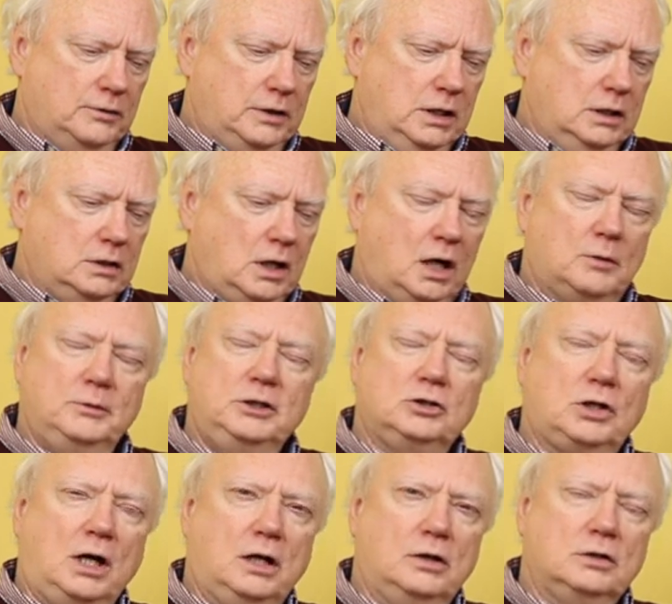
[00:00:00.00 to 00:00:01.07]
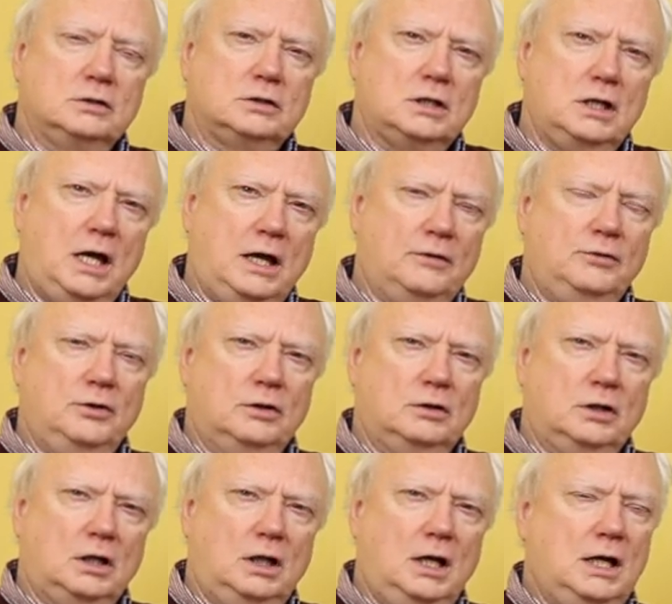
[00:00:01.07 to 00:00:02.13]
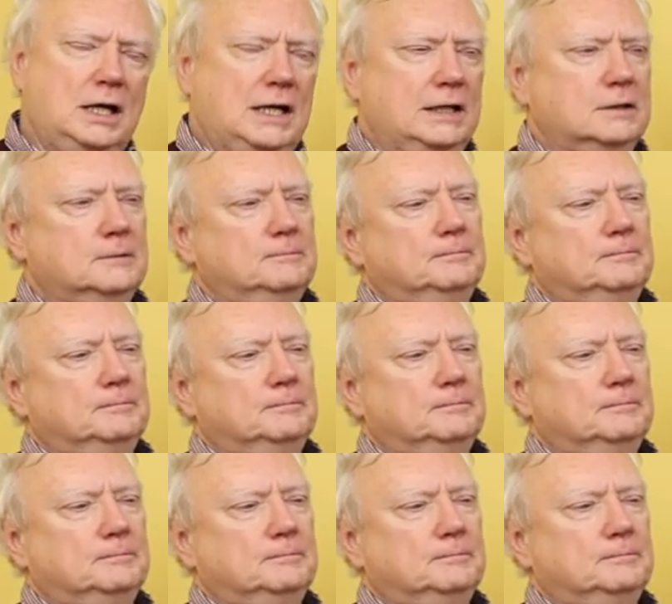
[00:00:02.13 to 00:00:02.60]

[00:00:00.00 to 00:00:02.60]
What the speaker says: the Derbyshires had their little hut.